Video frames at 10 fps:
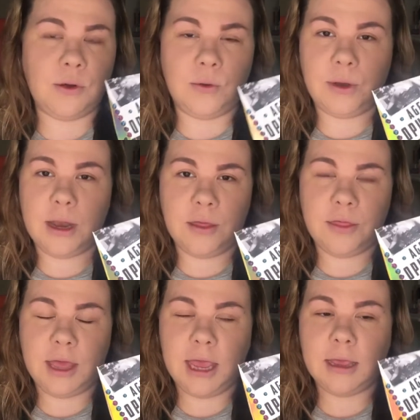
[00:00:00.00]
or
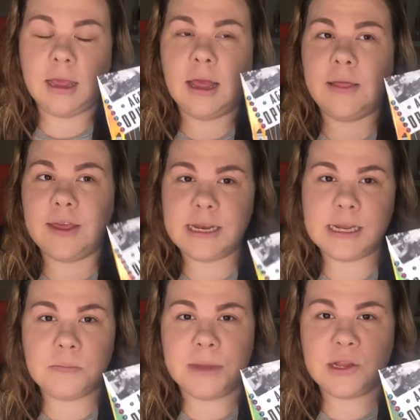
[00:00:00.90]
nothing. They
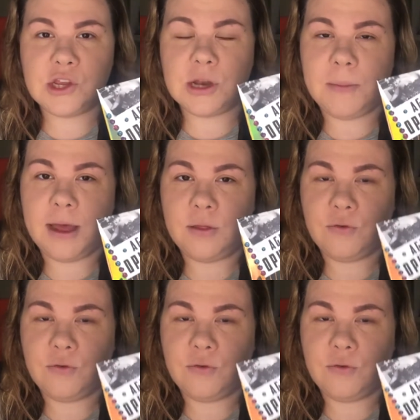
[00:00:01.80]
did mention about